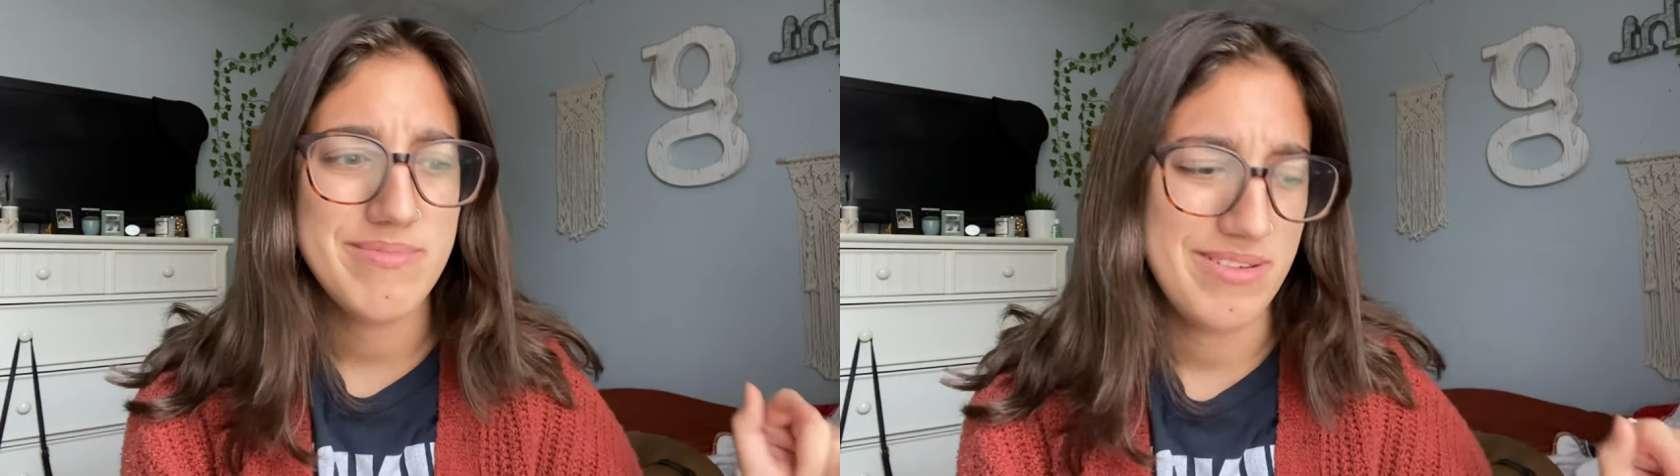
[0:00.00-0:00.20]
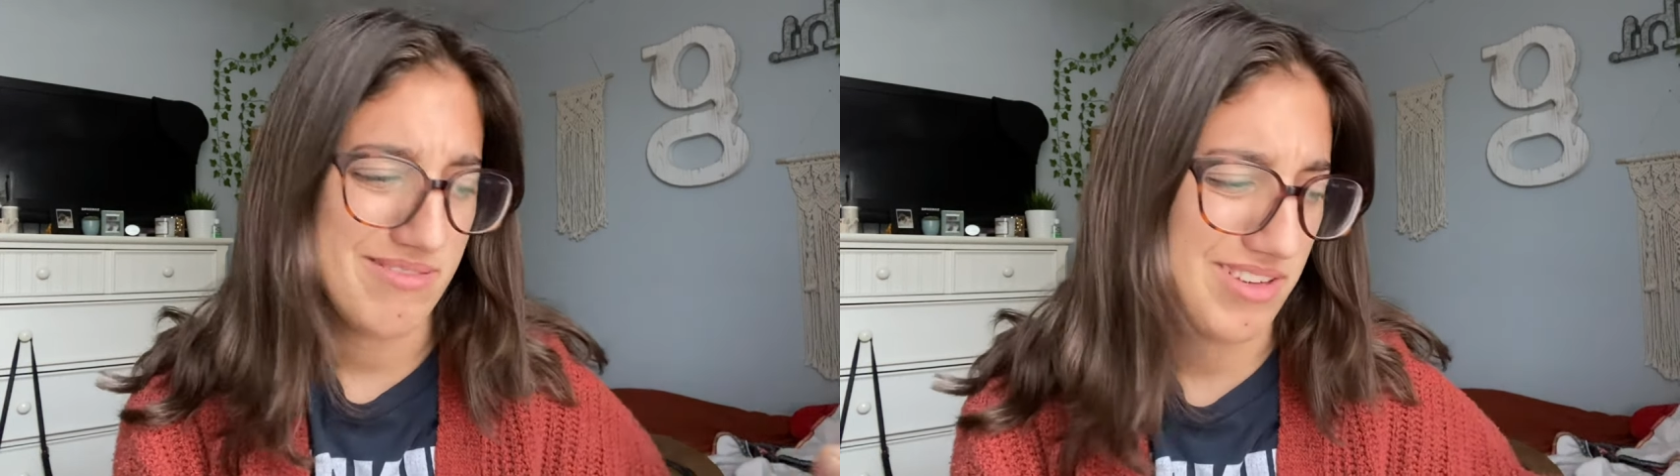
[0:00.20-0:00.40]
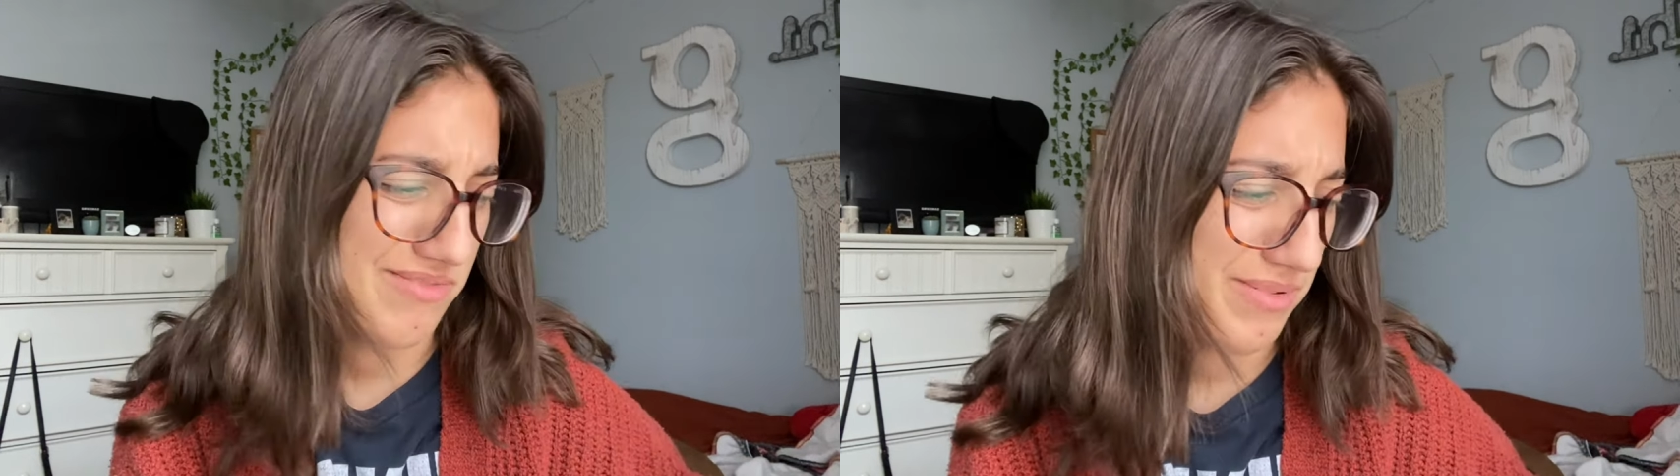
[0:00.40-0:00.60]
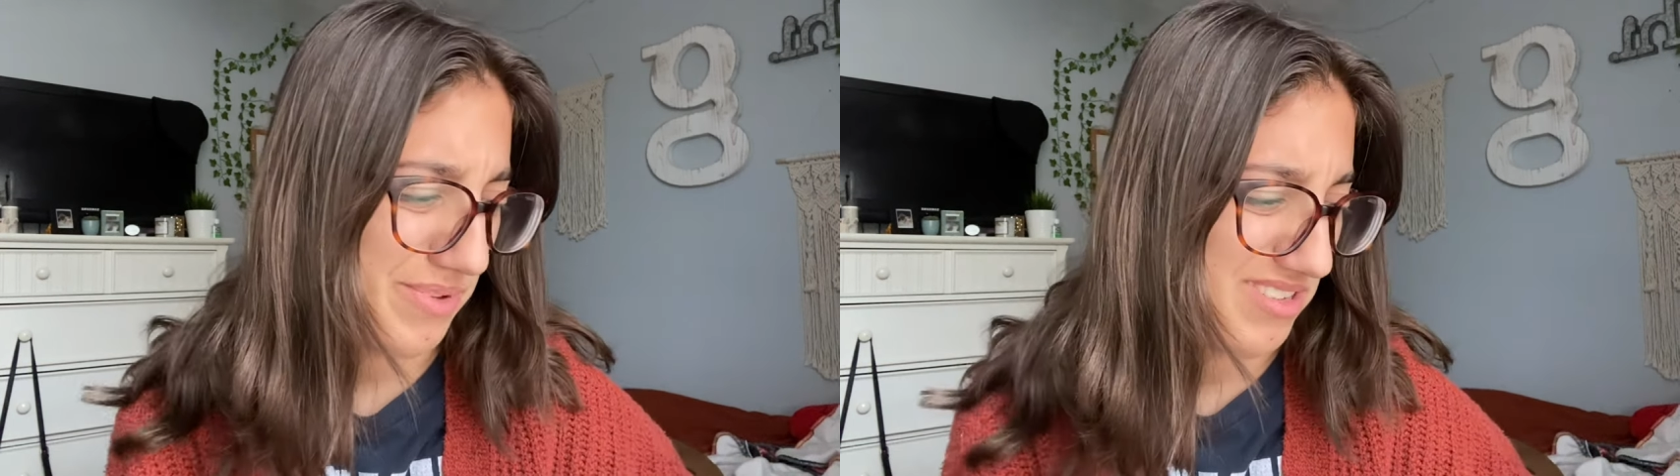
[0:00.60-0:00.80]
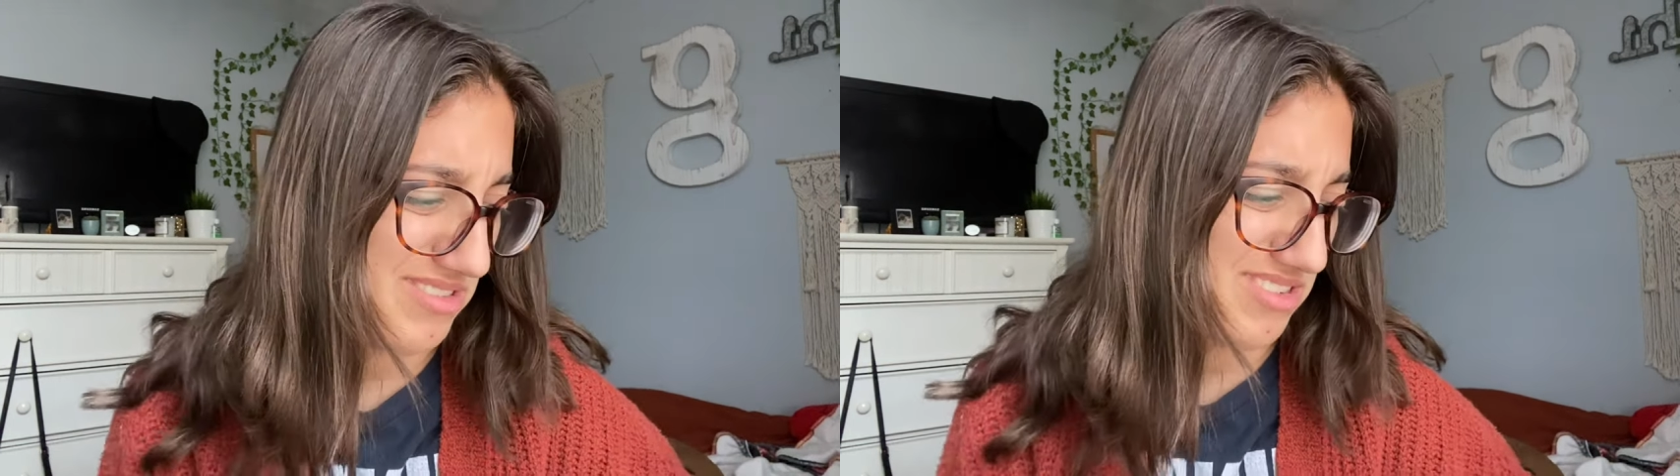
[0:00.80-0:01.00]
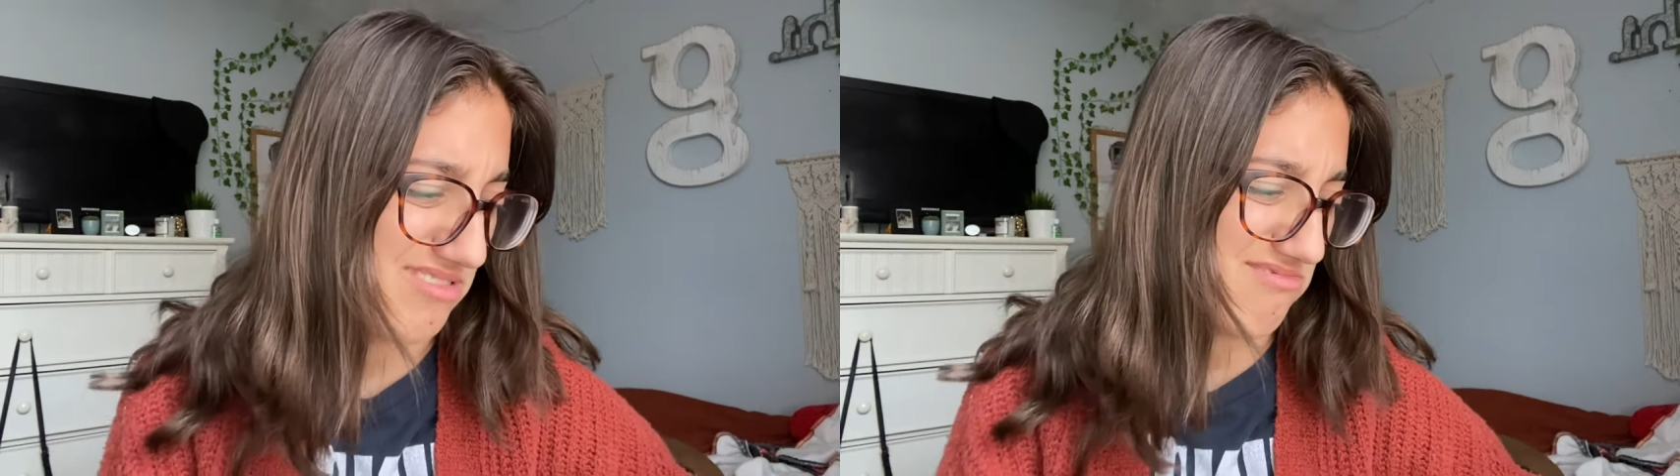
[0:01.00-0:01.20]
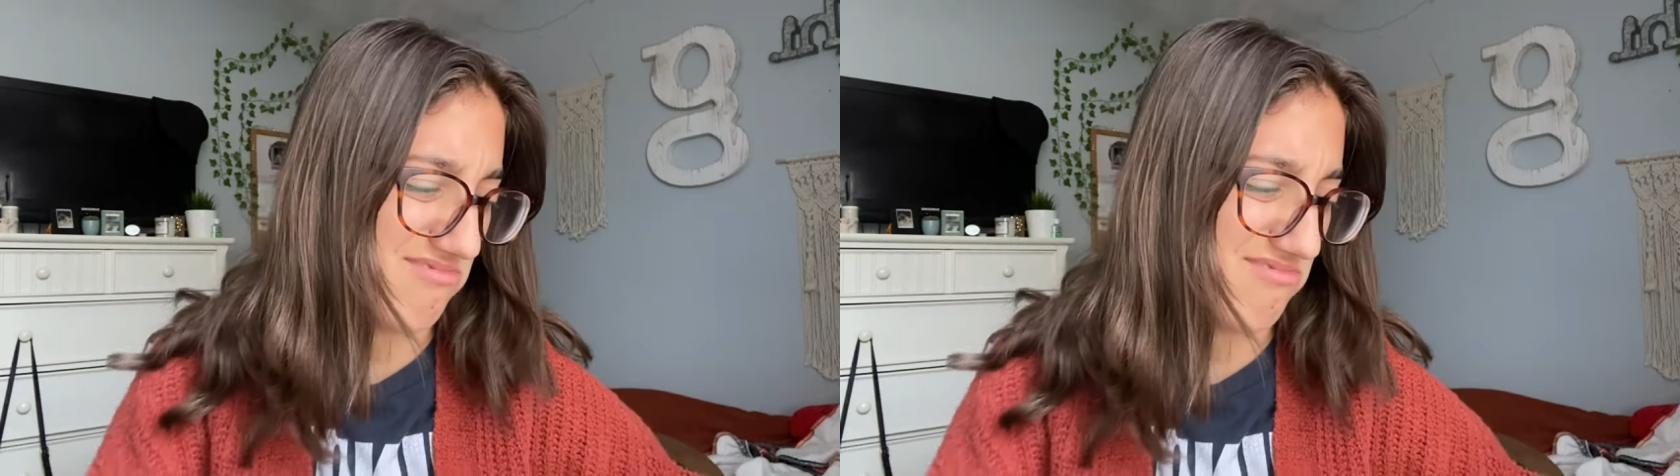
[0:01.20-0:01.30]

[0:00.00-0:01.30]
my comfy pants on.